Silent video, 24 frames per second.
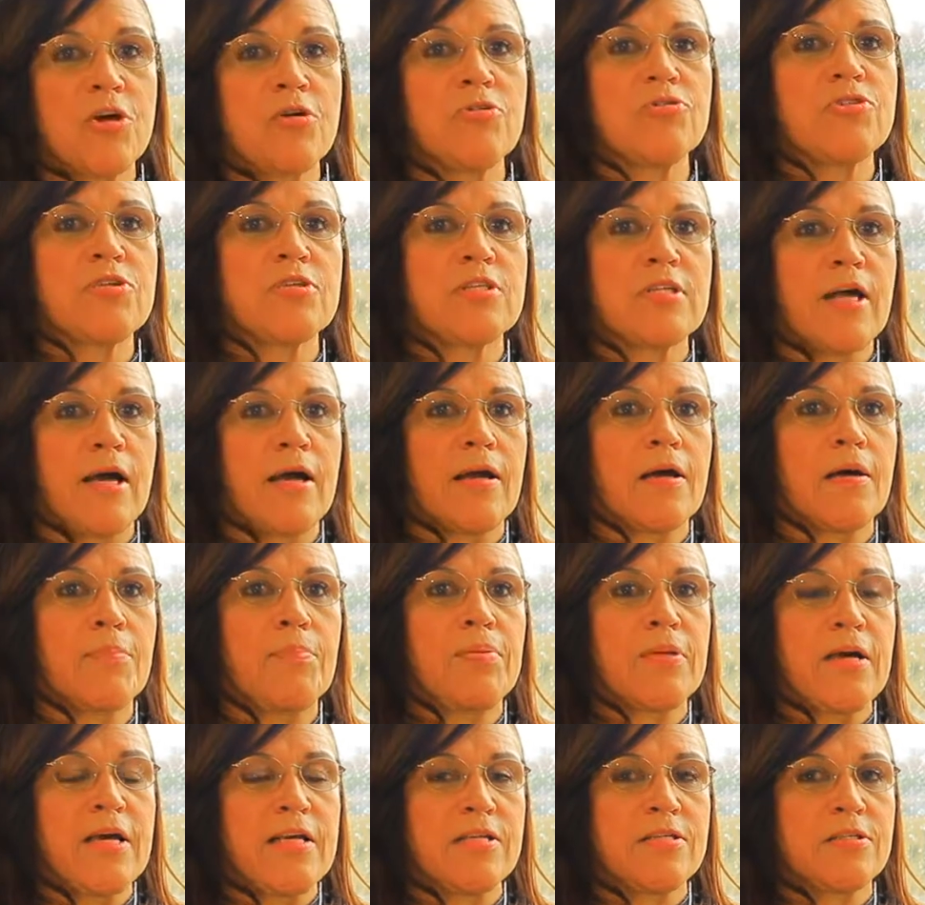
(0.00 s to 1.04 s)
like church is
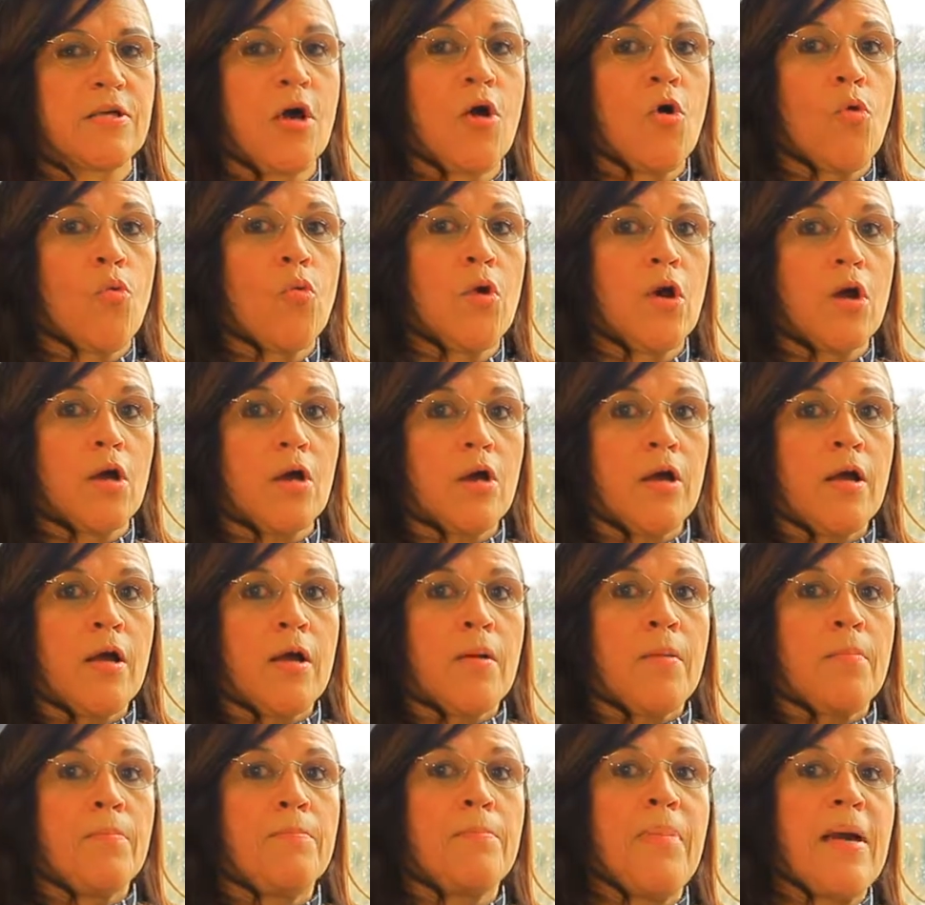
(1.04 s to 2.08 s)
like a place
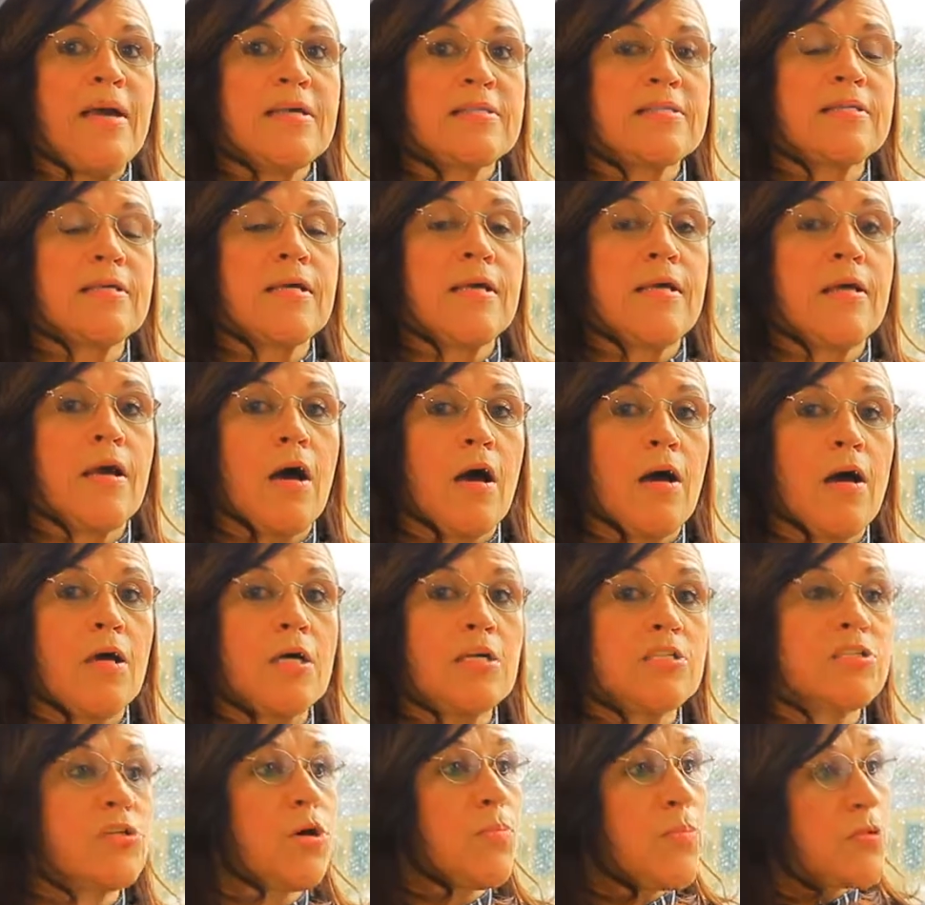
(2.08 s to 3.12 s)
where
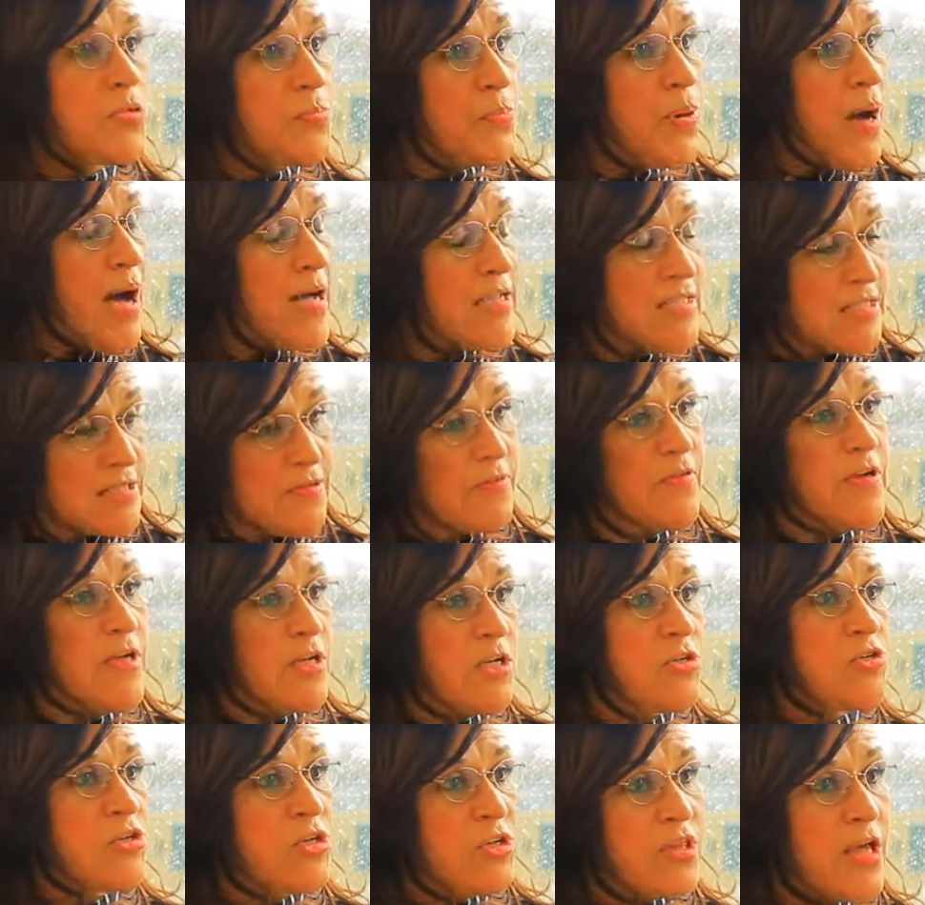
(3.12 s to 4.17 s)
basically there's so much
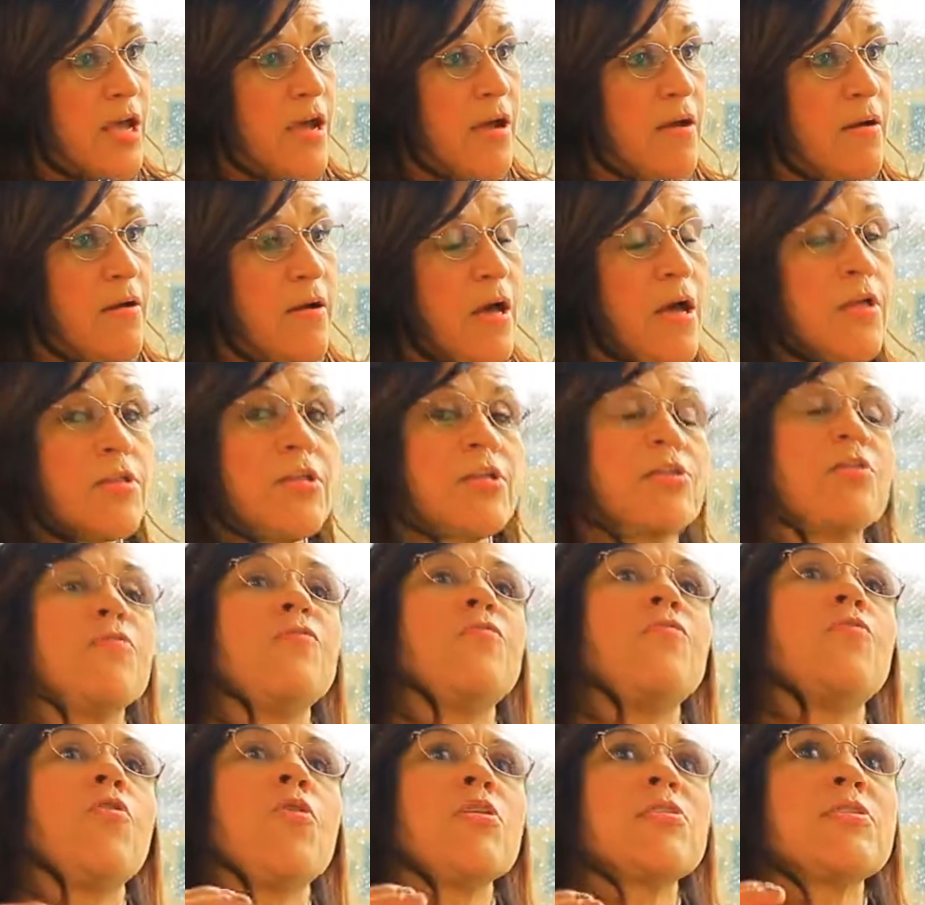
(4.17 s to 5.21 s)
positive energy there
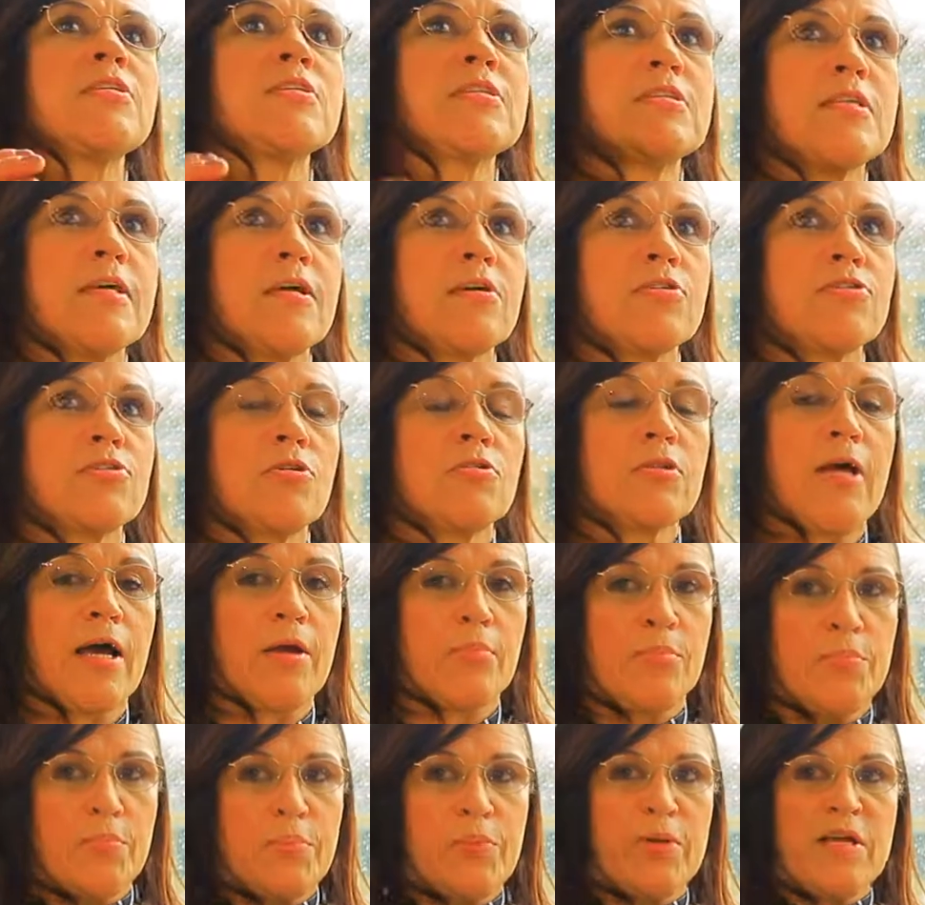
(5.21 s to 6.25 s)
that the force is there.
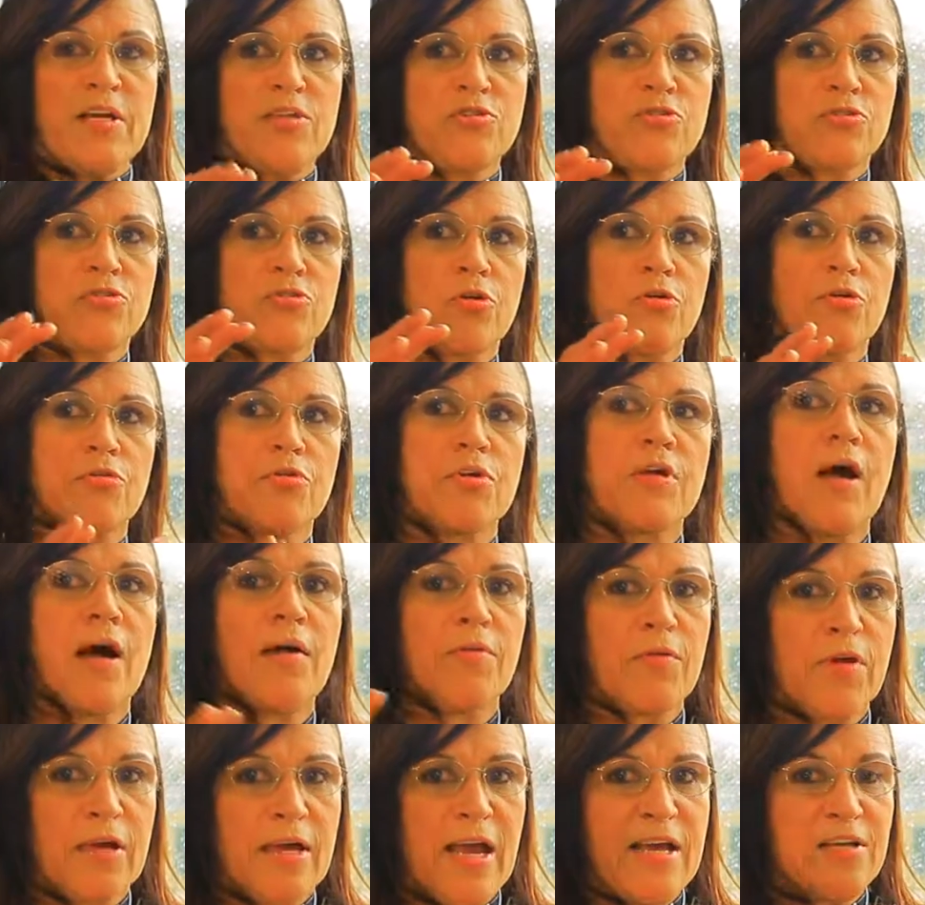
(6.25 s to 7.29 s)
So like preachers or
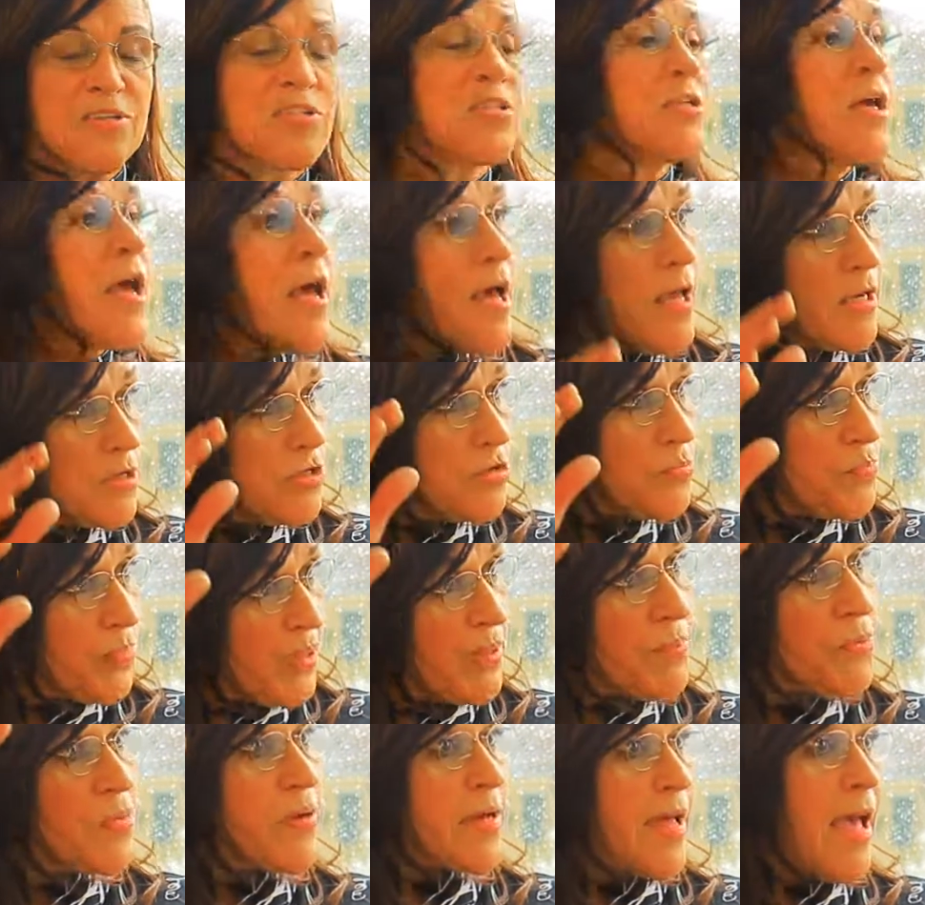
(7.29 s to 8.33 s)
the congregations,
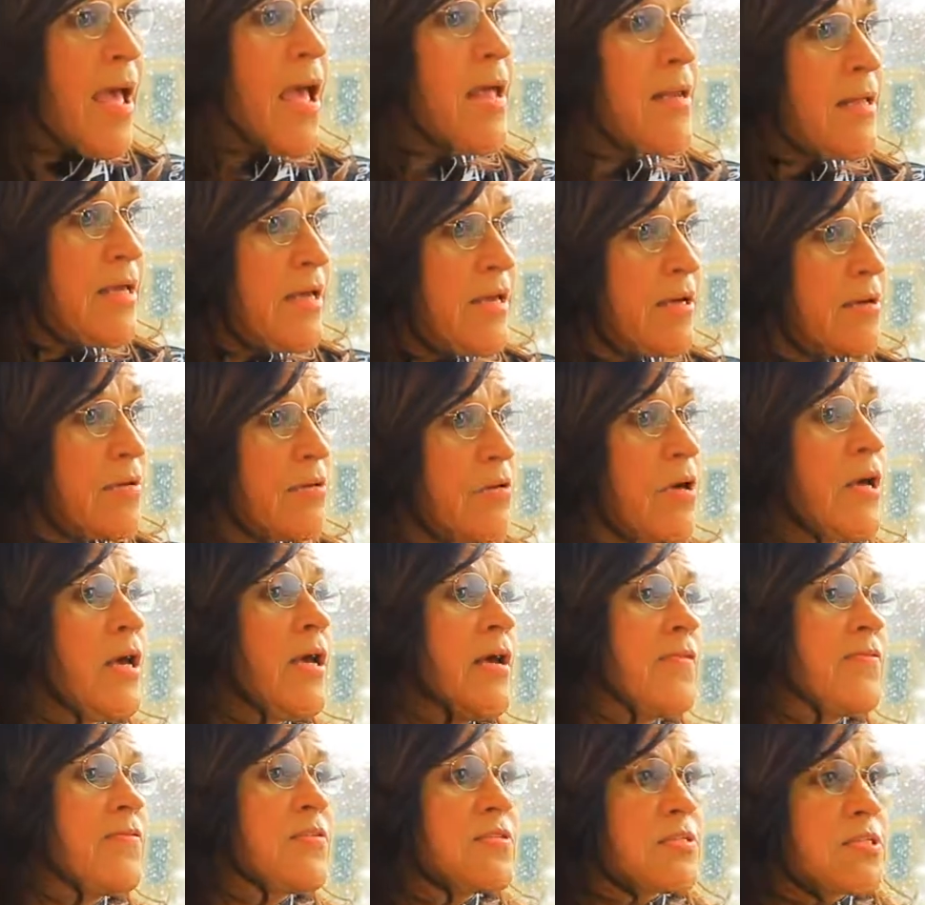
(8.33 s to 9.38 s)
people can
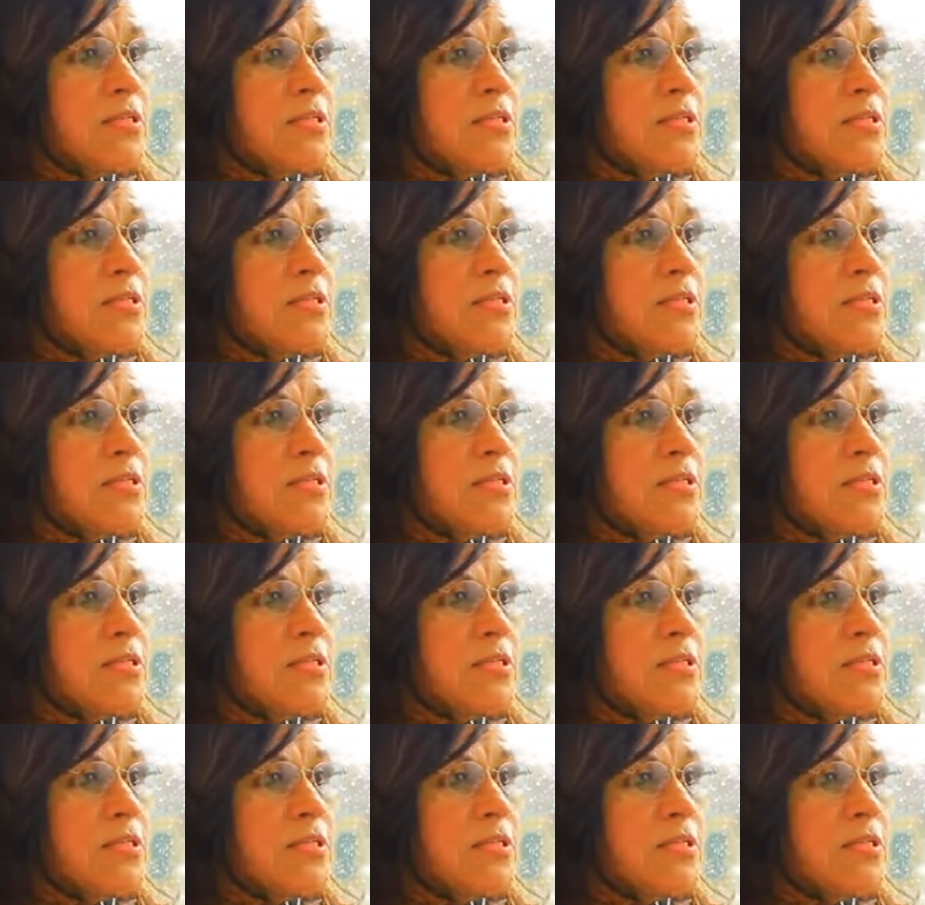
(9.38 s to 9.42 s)
heal.